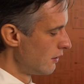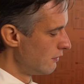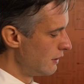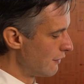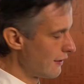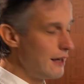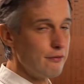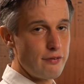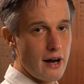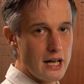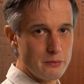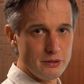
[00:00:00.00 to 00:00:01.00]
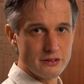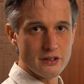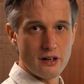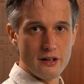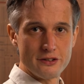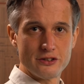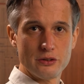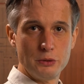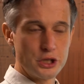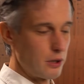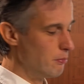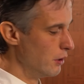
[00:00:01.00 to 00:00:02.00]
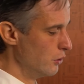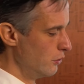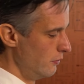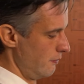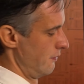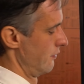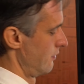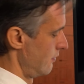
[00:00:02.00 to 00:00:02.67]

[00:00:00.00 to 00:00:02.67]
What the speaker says: We have environment cards, which are blue,